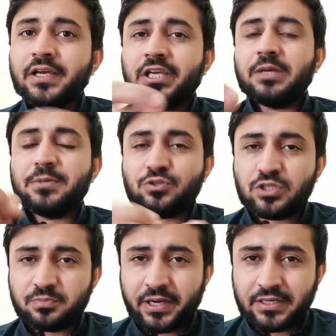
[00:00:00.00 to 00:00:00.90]
came into
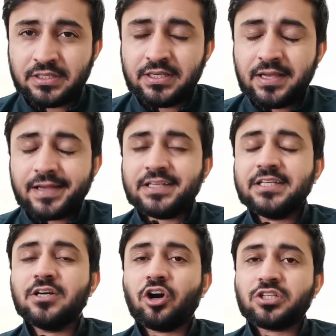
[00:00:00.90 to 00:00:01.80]
his mind, and he
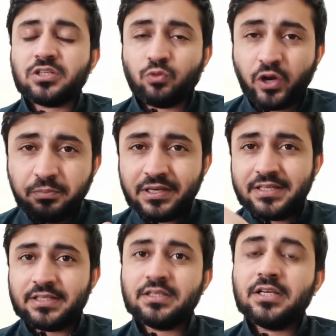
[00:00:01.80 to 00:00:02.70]
got $1
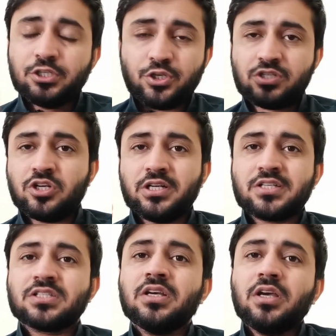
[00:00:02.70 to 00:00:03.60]
million
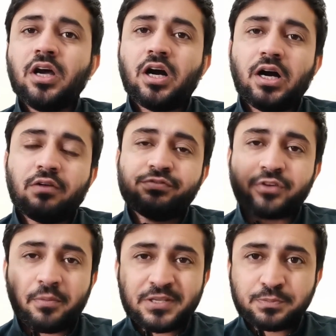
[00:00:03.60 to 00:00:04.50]
US
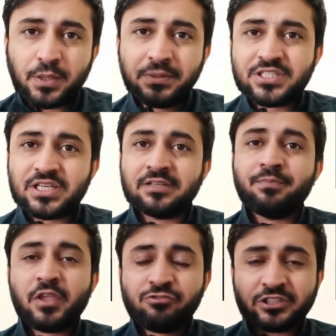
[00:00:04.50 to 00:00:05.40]
from his publisher
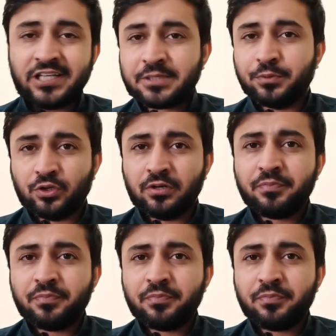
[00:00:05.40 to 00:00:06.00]
for that book.